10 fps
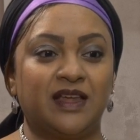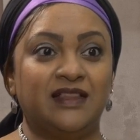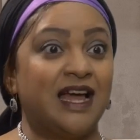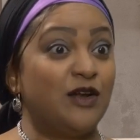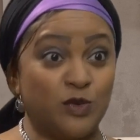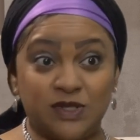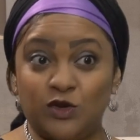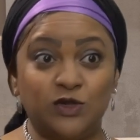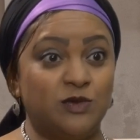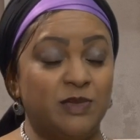that was
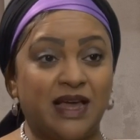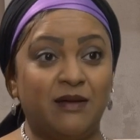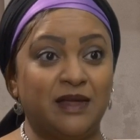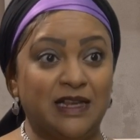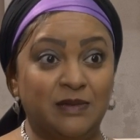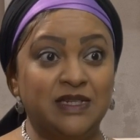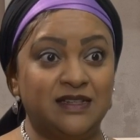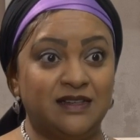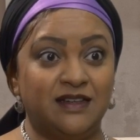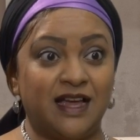also becoming
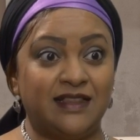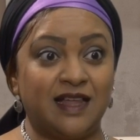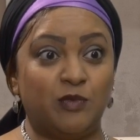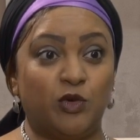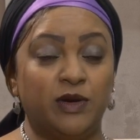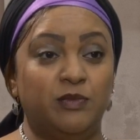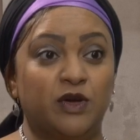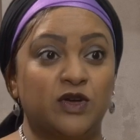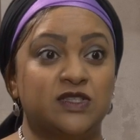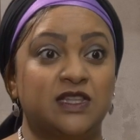limited at that point
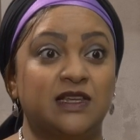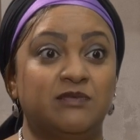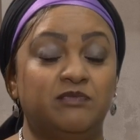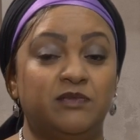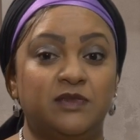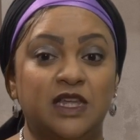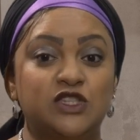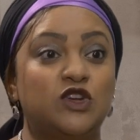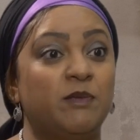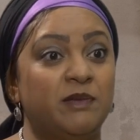because they
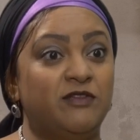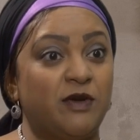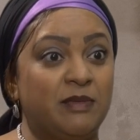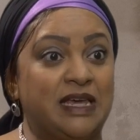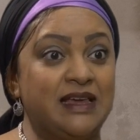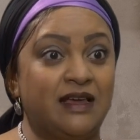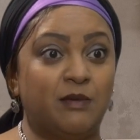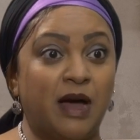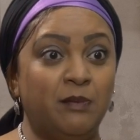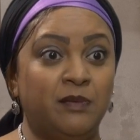stopped me from picking
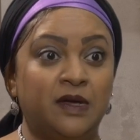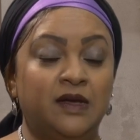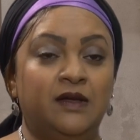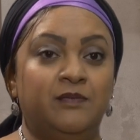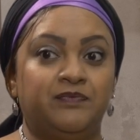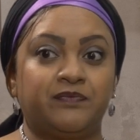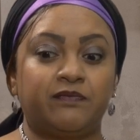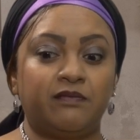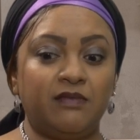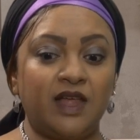him up,
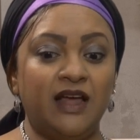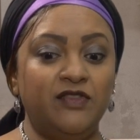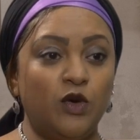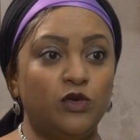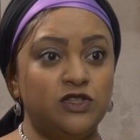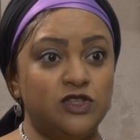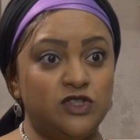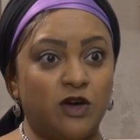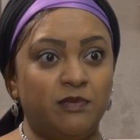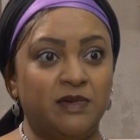and they also
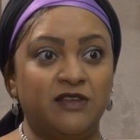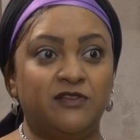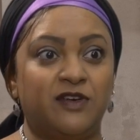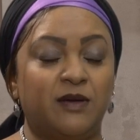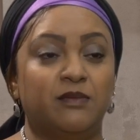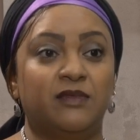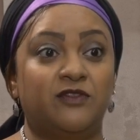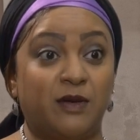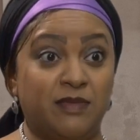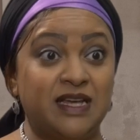stopped me from
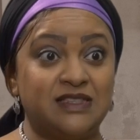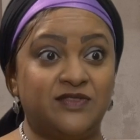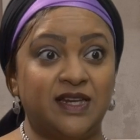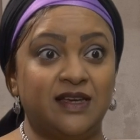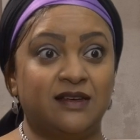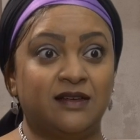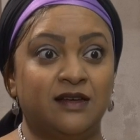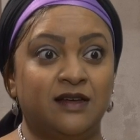breastfeeding.